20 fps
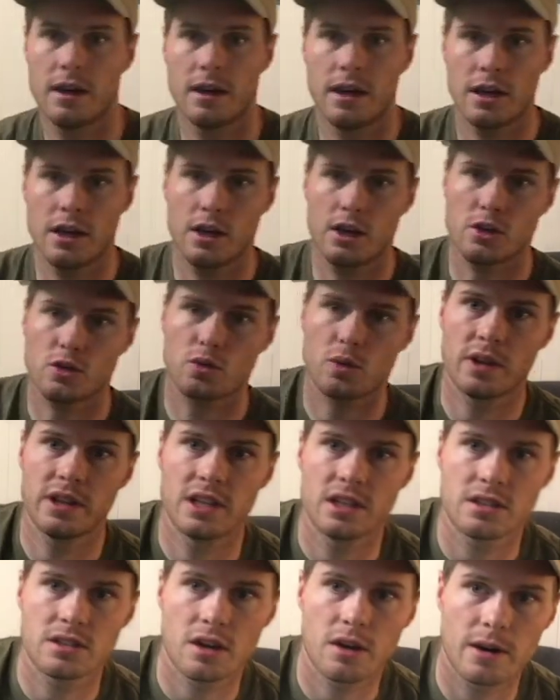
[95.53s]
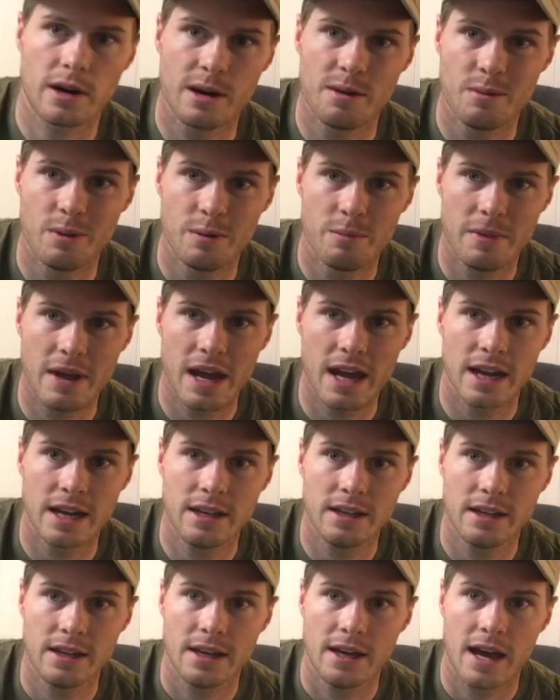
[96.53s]
Here's one that's already been made.
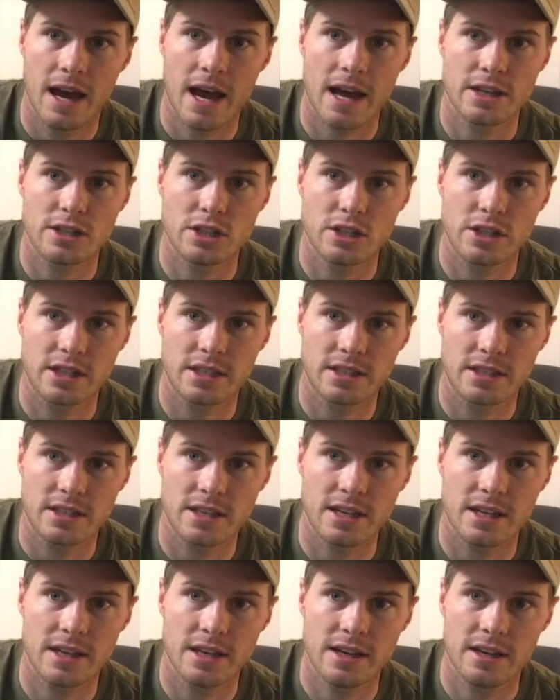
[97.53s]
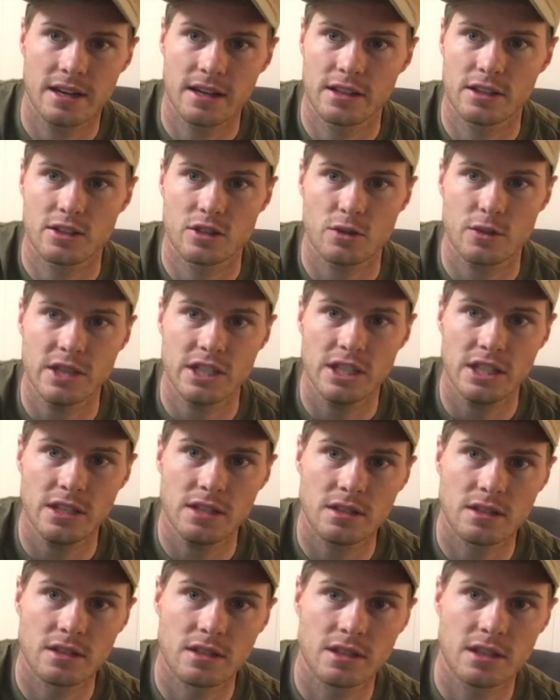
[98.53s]
As you can see, squishes.
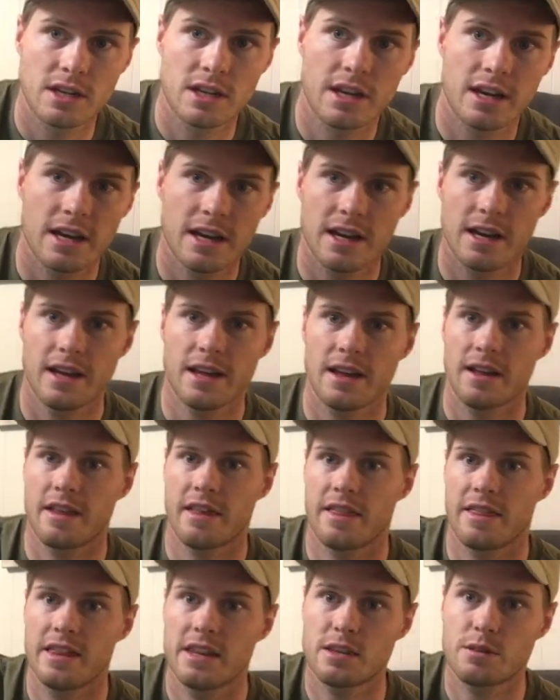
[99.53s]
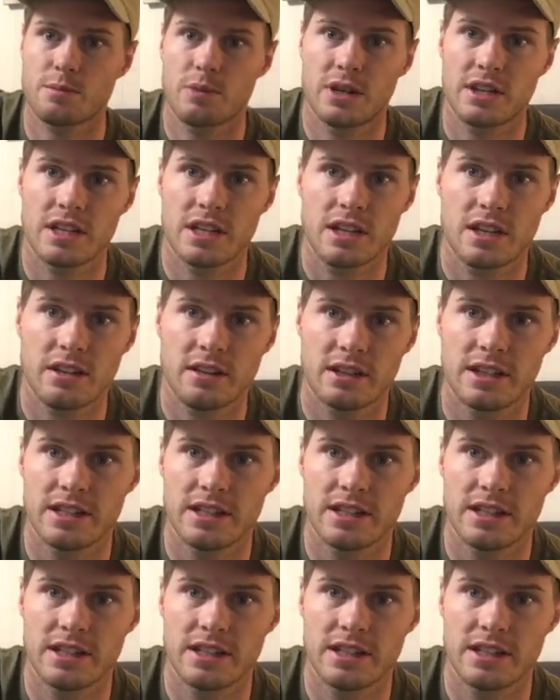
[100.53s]
This particular